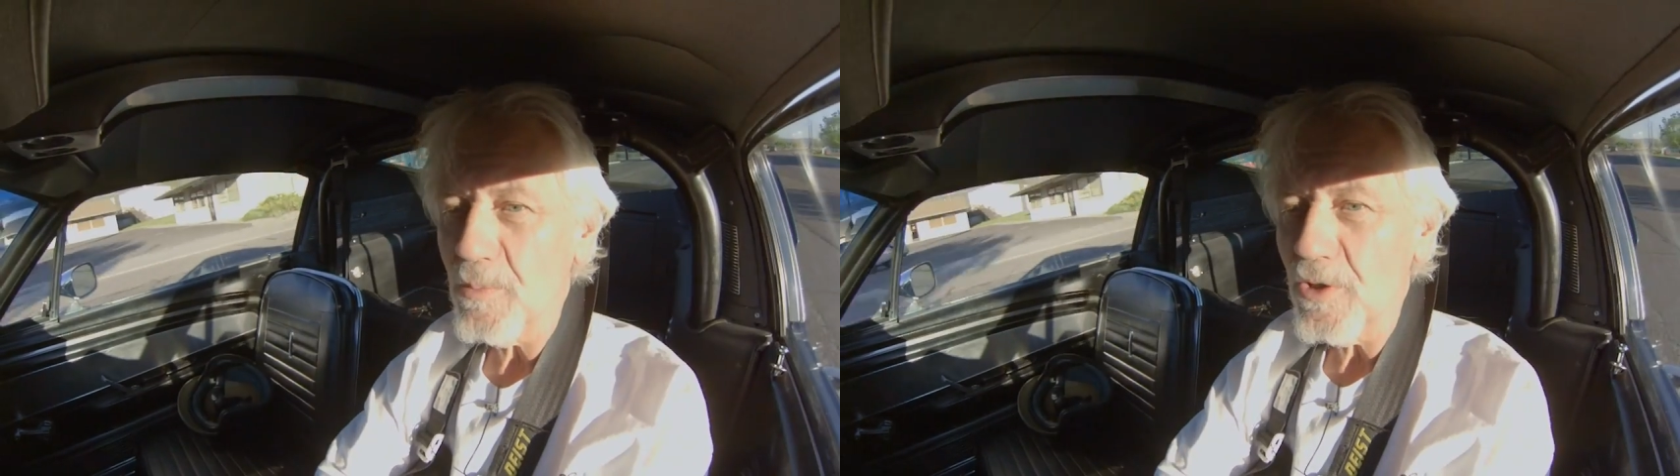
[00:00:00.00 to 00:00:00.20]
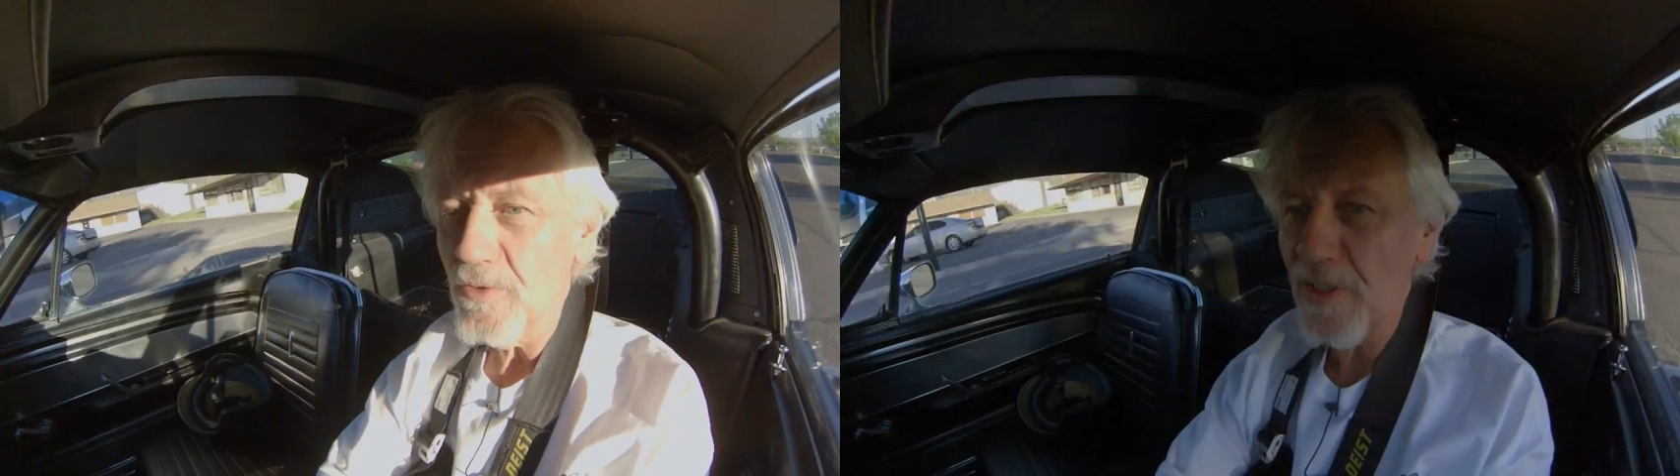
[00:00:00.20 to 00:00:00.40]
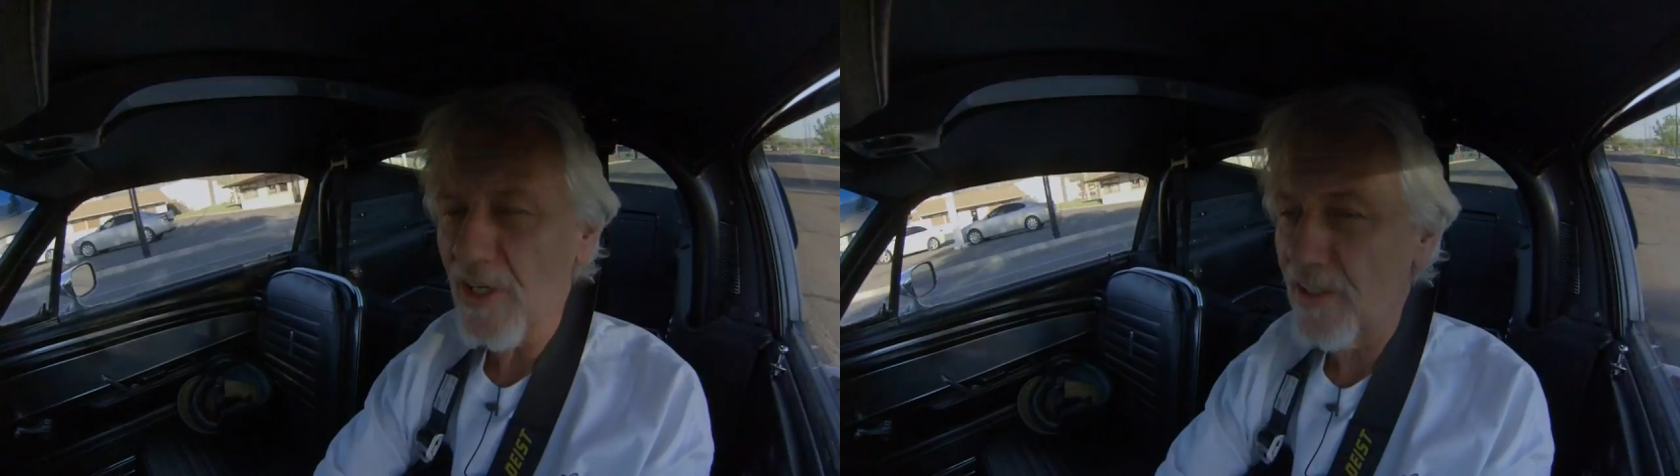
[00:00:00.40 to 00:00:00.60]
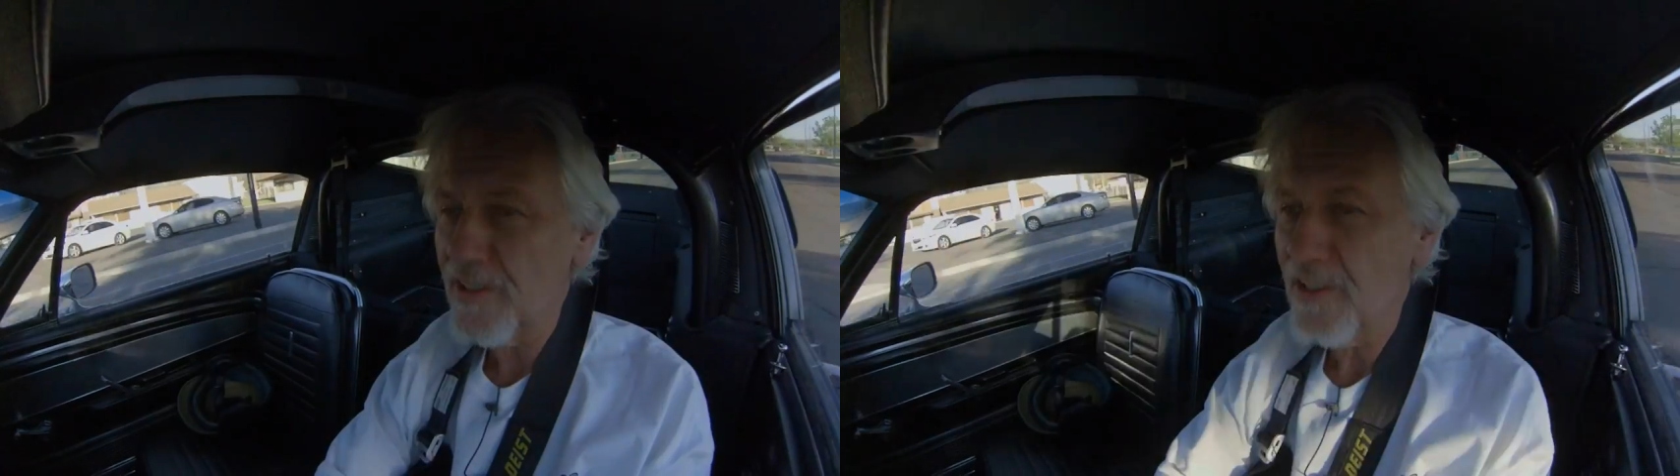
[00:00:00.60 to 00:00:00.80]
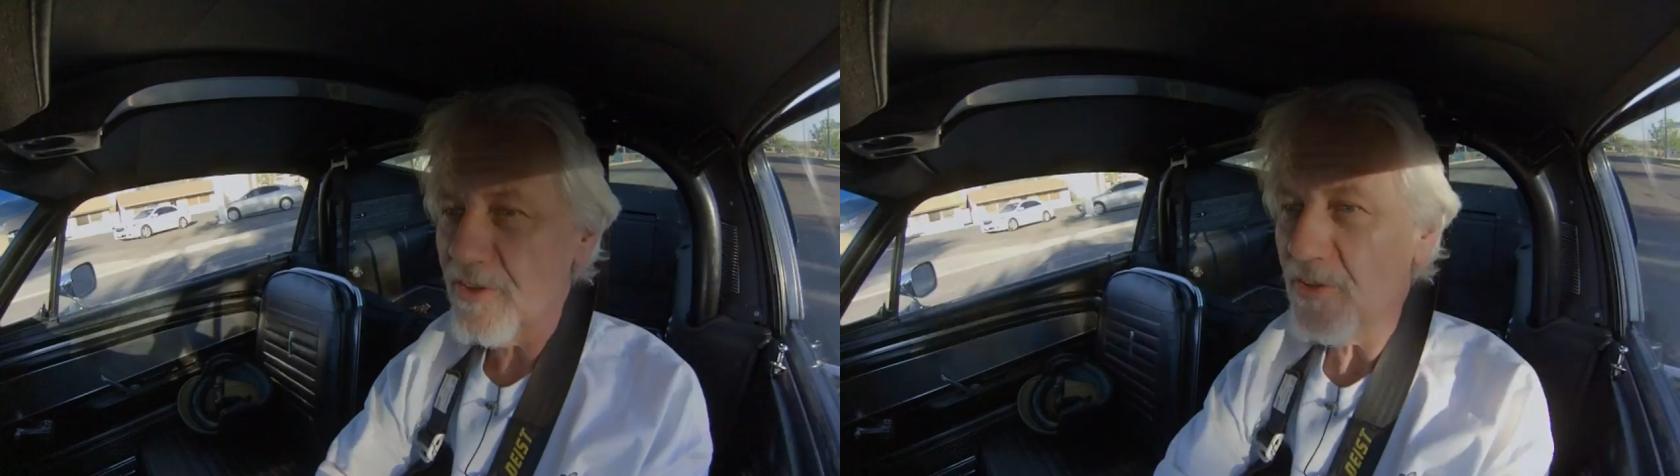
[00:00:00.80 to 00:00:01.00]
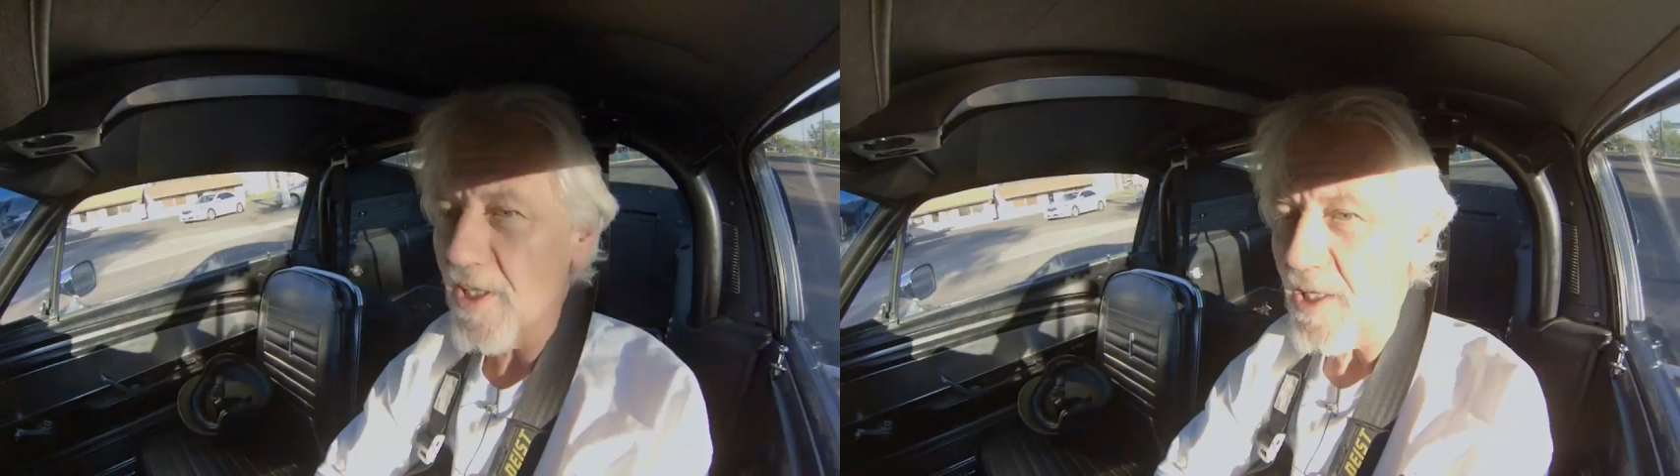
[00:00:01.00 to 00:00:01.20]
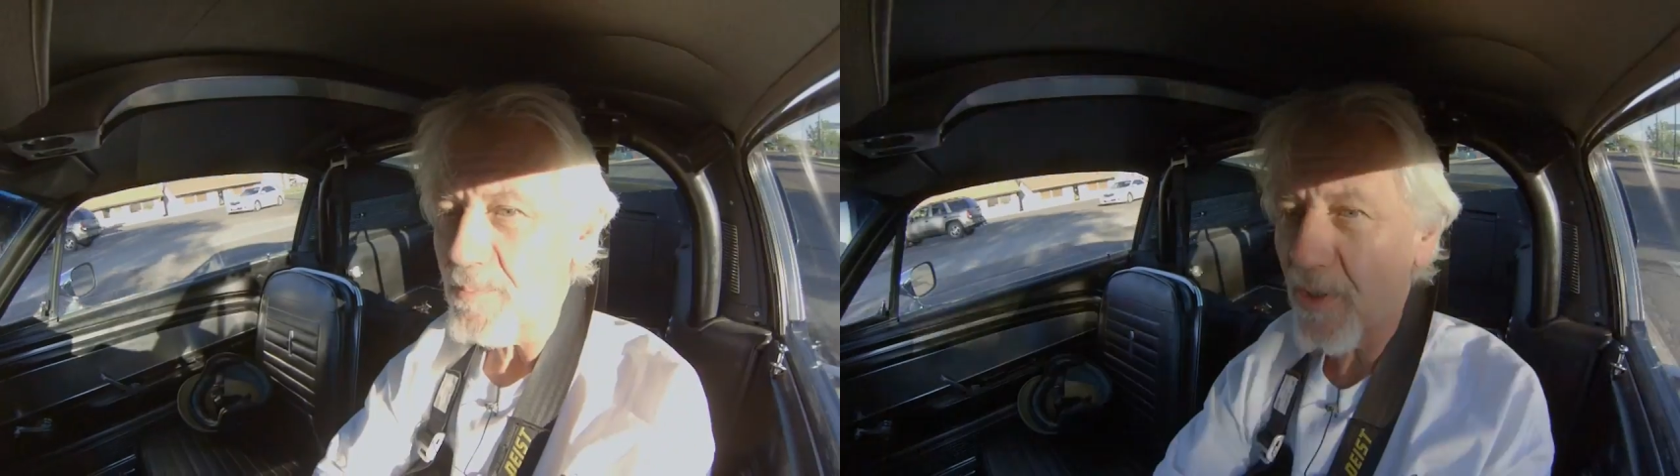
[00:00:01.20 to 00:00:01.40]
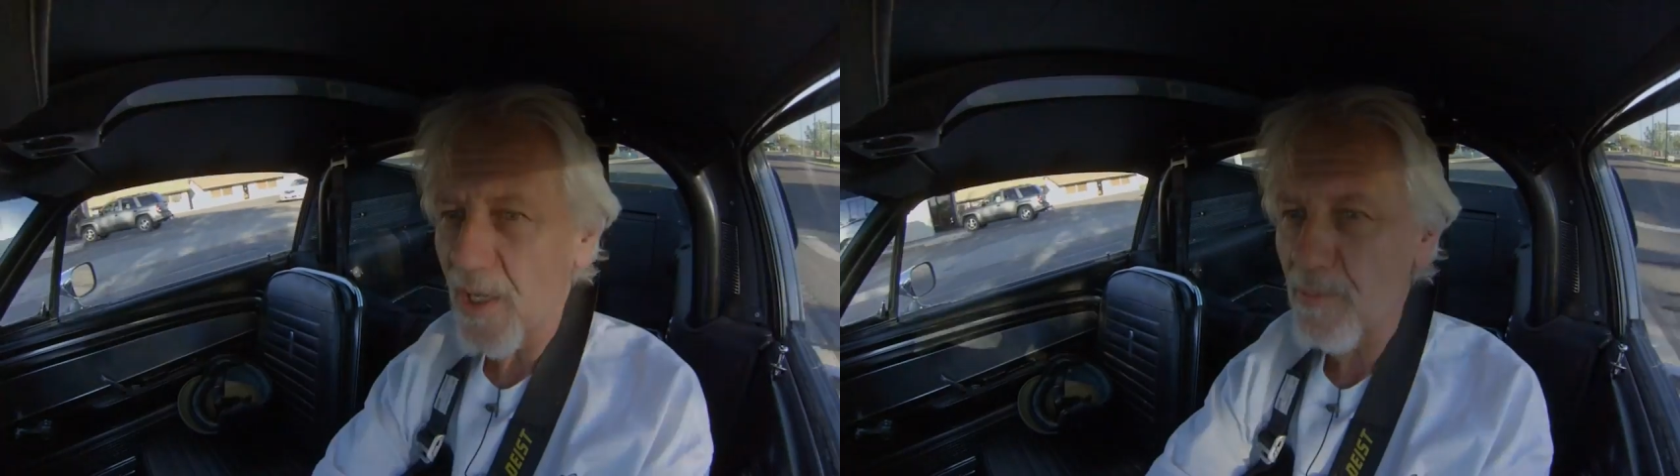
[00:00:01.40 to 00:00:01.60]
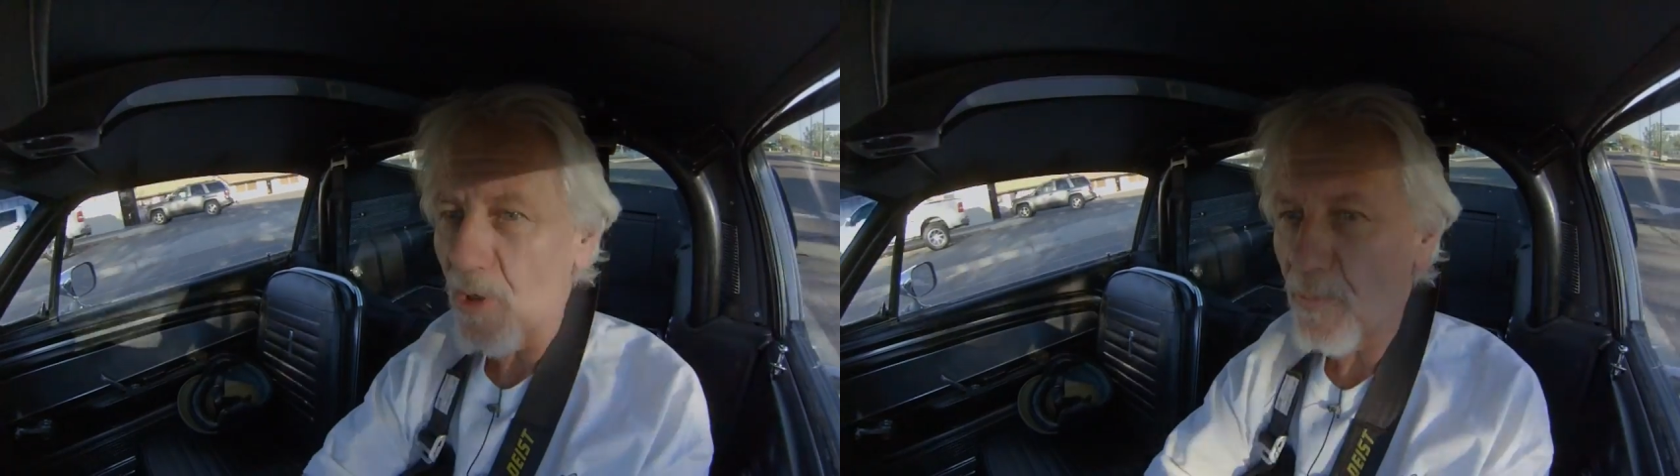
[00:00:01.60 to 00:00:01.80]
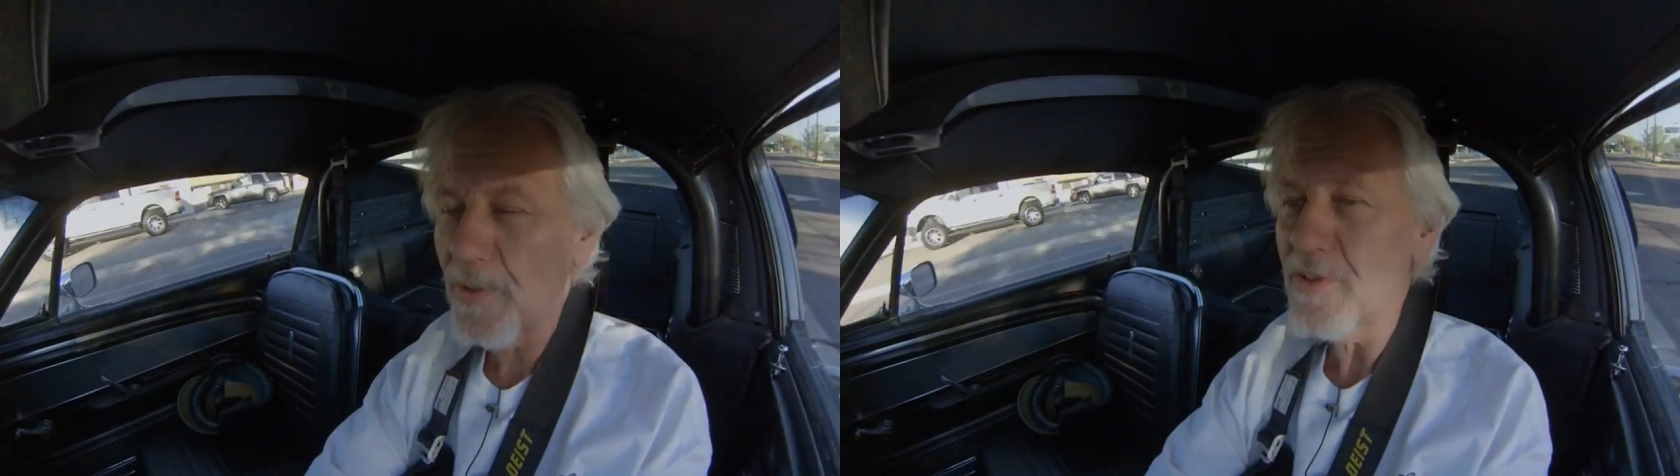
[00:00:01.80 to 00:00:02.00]
movie on the internet, but I'm
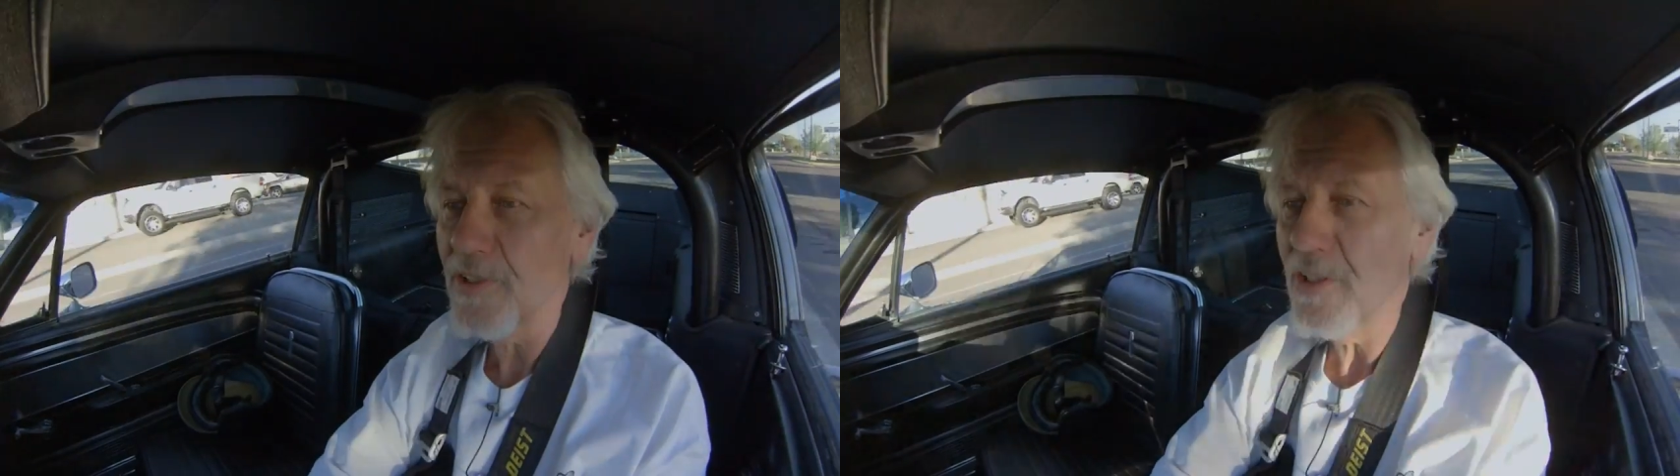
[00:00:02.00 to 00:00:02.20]
hoping you